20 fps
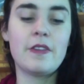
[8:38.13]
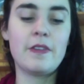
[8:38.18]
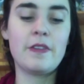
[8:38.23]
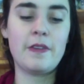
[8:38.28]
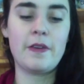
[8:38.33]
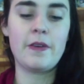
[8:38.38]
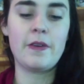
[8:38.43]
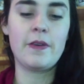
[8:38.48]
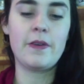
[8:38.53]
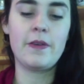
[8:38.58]

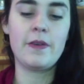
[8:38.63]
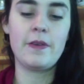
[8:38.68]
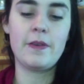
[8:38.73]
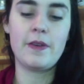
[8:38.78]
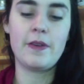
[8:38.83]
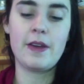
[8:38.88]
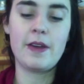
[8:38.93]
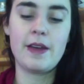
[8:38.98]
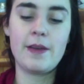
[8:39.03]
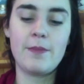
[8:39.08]

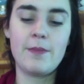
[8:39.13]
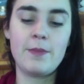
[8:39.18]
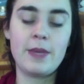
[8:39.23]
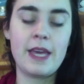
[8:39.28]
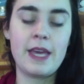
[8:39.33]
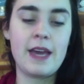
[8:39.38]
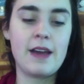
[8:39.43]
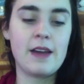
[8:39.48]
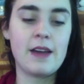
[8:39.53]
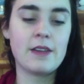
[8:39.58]
So
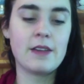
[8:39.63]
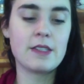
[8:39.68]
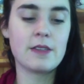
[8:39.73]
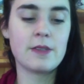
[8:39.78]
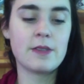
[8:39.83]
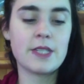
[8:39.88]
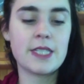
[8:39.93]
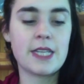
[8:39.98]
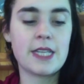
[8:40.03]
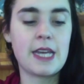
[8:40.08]
yeah, as I
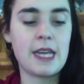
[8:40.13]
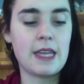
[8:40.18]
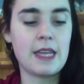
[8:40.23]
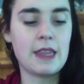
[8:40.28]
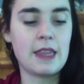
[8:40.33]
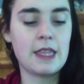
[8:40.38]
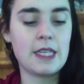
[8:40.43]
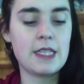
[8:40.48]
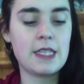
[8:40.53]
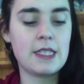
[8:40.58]
was
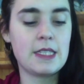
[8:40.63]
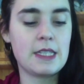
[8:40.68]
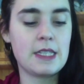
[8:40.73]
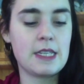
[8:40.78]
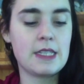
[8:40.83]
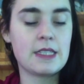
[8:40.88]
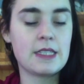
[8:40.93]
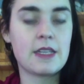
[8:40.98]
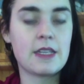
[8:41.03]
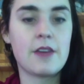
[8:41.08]
saying, this
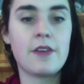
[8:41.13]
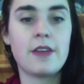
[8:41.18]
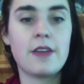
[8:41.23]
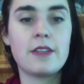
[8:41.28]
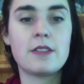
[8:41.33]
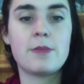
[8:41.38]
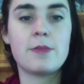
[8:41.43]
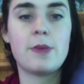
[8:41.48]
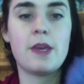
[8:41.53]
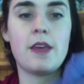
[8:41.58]
is
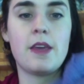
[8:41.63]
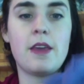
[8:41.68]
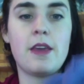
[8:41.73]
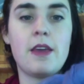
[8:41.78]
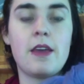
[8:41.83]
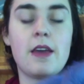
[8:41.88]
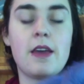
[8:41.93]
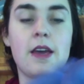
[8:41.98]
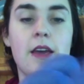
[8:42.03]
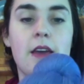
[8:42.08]
going to
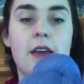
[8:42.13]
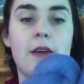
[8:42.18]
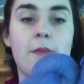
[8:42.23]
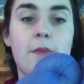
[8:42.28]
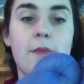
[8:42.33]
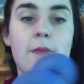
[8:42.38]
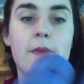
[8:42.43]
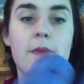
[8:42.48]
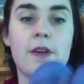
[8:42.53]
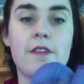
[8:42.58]
be
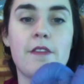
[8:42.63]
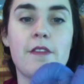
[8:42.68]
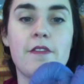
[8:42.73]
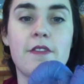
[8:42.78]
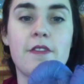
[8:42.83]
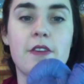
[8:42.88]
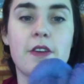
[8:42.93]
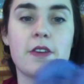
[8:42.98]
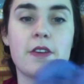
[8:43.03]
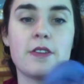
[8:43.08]
my
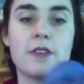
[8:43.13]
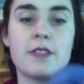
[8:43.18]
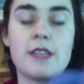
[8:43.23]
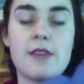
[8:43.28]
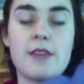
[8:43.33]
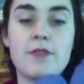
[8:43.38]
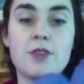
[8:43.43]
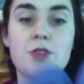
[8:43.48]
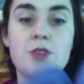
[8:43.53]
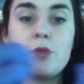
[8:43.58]
first
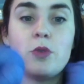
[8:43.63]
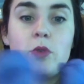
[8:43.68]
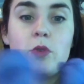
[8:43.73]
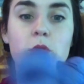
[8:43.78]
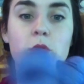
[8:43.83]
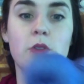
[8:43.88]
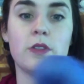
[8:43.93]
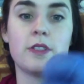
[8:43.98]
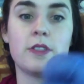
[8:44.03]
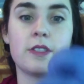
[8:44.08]
ever
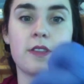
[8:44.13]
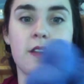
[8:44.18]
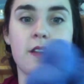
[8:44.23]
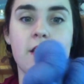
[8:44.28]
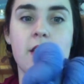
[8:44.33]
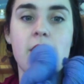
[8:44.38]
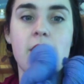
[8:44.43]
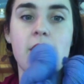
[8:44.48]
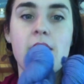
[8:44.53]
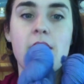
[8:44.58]
shawl
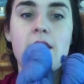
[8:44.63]
design,